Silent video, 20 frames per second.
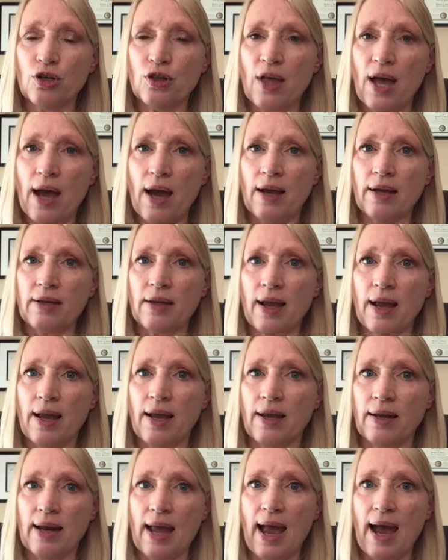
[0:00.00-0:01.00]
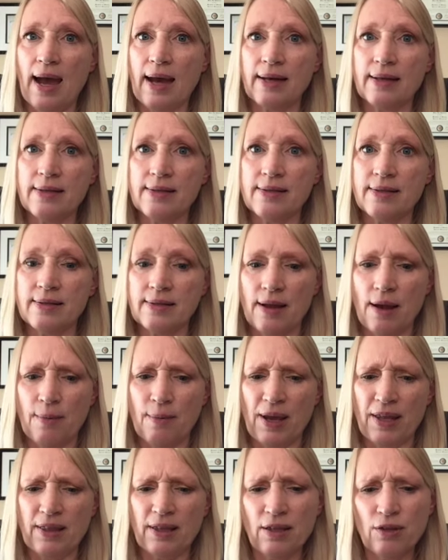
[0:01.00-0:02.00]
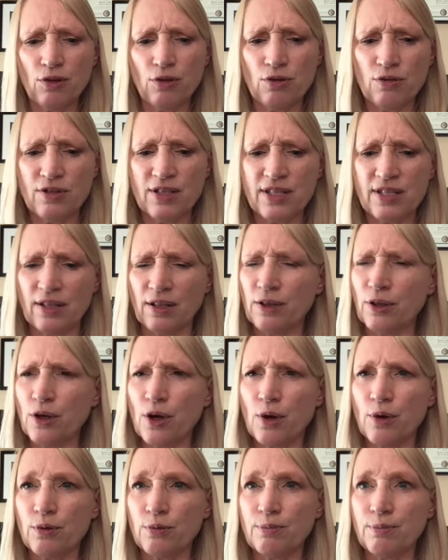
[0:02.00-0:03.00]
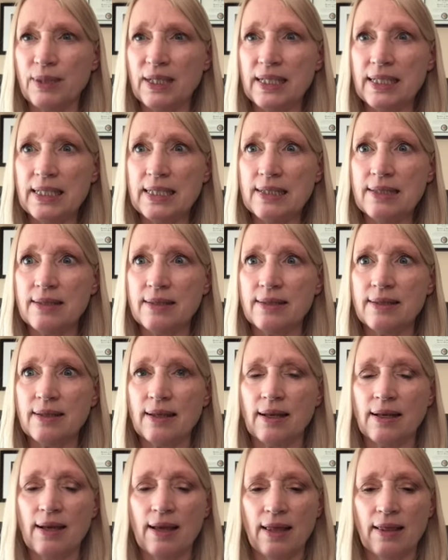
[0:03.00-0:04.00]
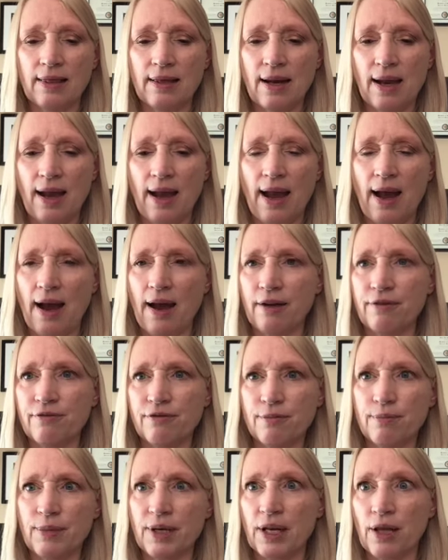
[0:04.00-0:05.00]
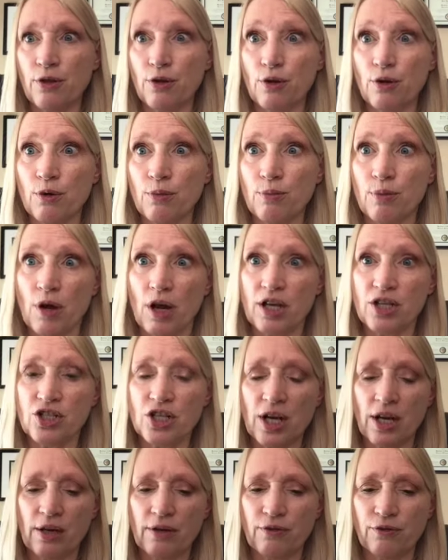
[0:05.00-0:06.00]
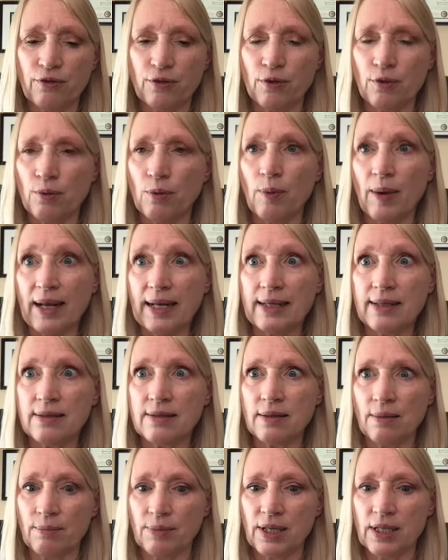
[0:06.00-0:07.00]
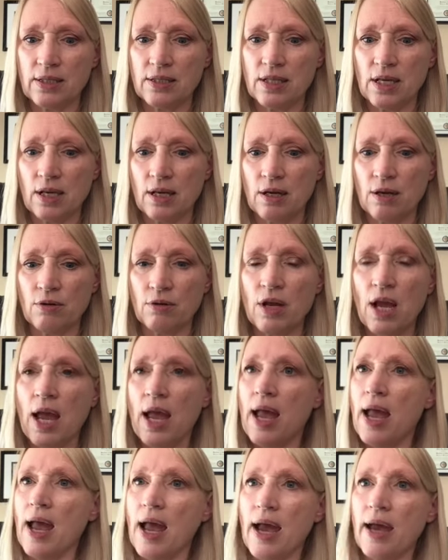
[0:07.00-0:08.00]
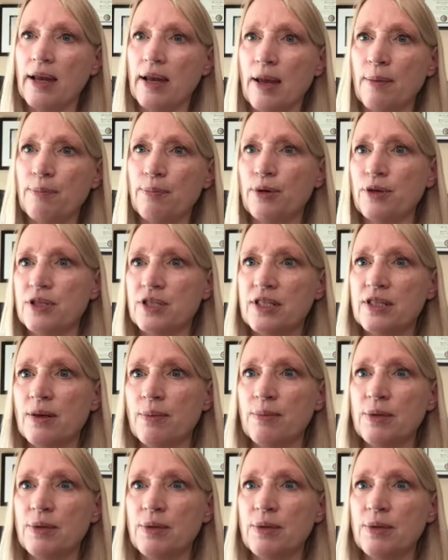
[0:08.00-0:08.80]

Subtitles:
that and added some, I think there's silicone beads that I had from another project for weighting something down, and I put some